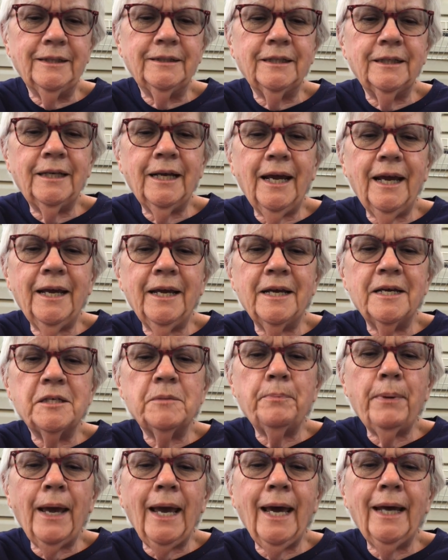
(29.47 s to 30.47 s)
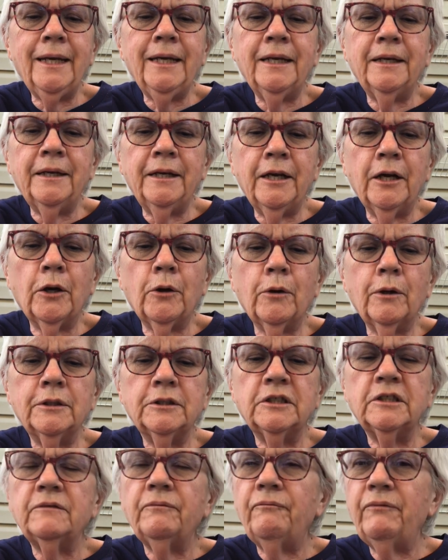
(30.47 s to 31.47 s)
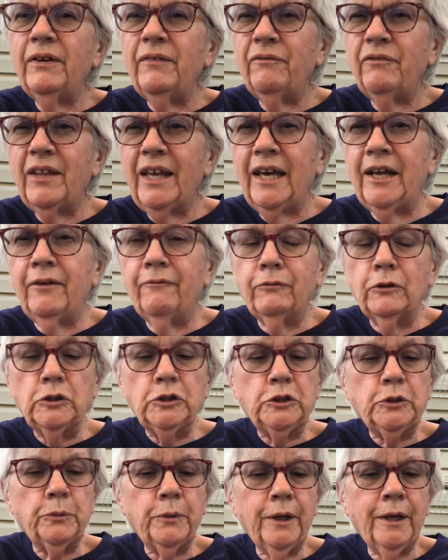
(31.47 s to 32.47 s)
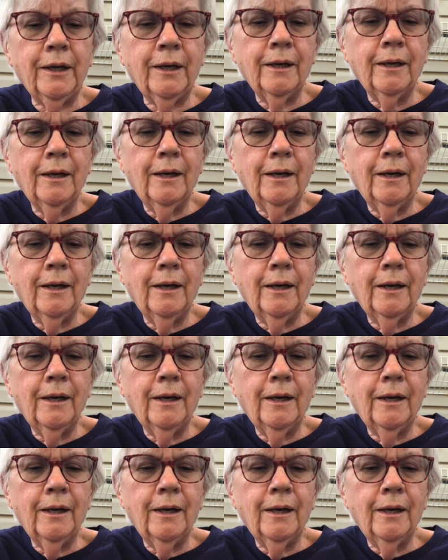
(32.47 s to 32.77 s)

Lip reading: Today is Patty and Aaron's 5th anniversary.